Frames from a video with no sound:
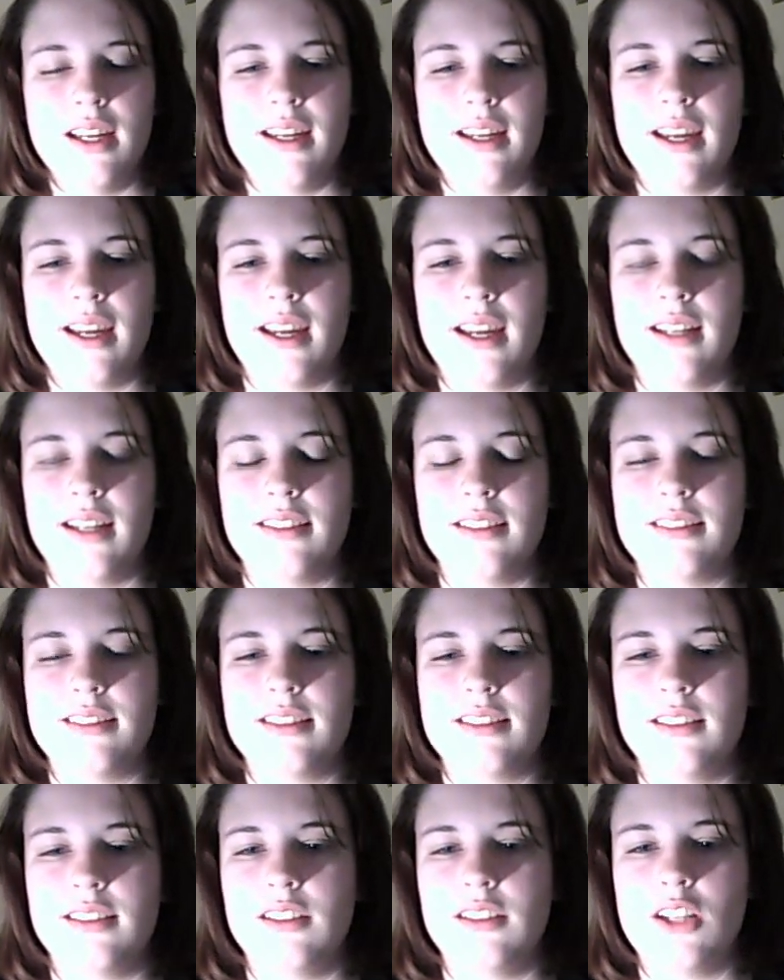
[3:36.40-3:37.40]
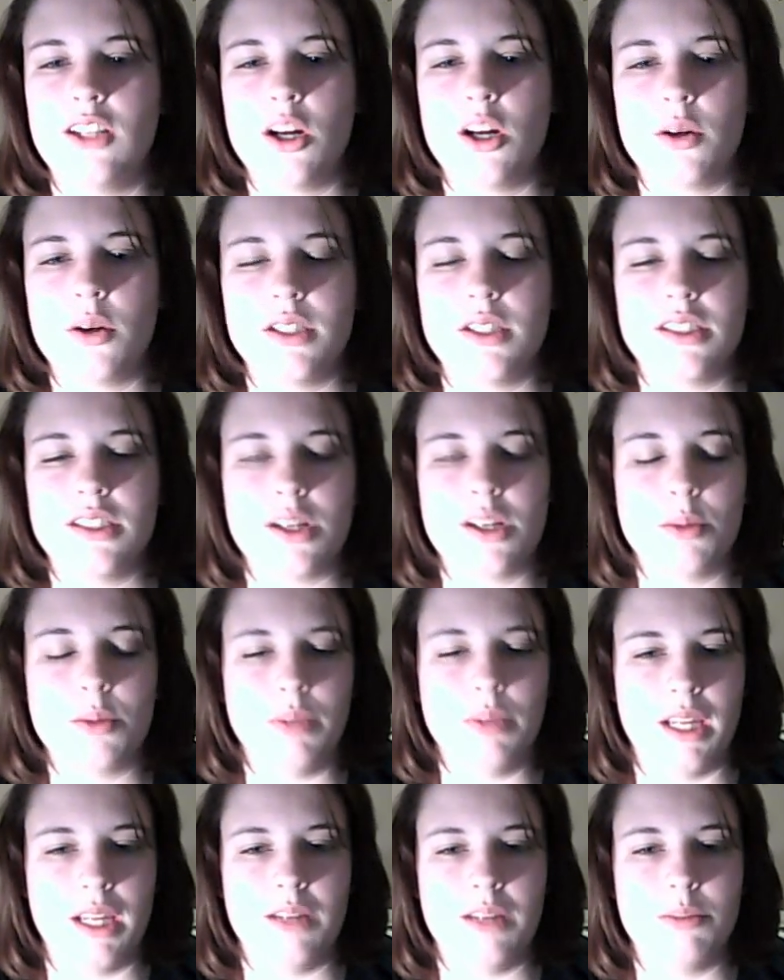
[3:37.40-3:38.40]
And, I'd start
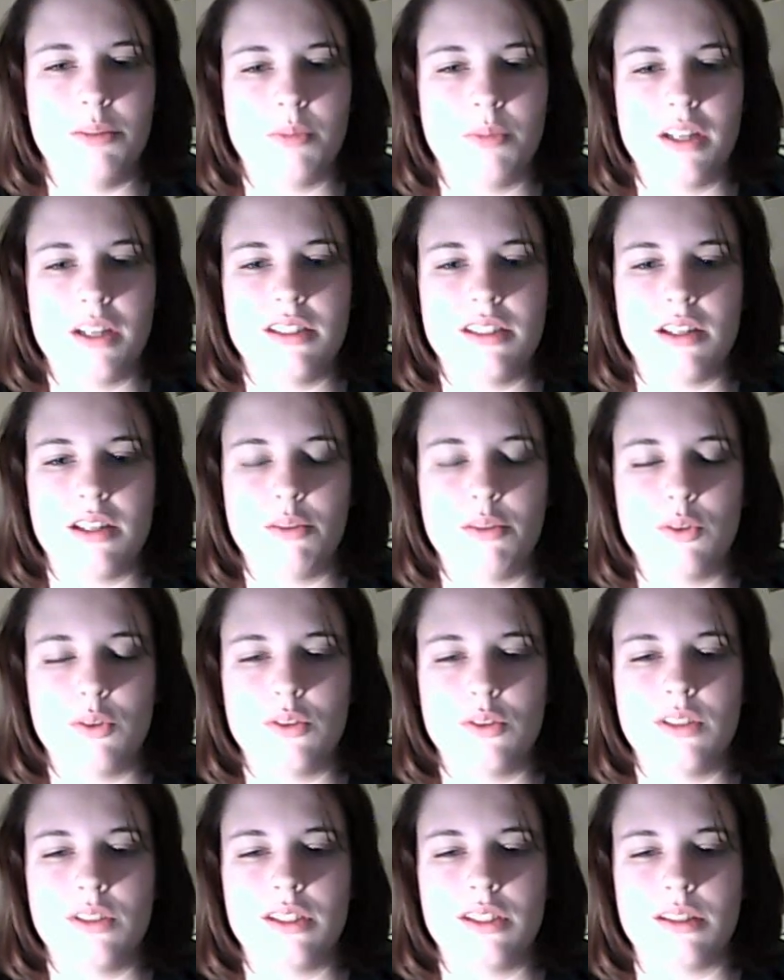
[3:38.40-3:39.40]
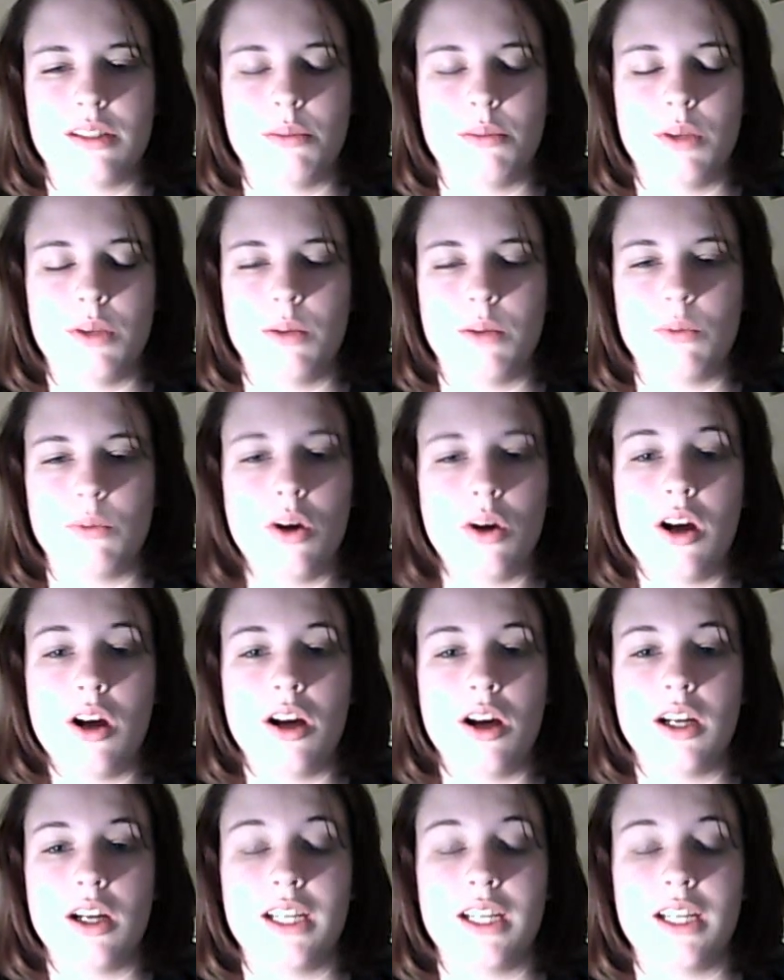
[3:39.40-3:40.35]
blaming myself for doing something wrong,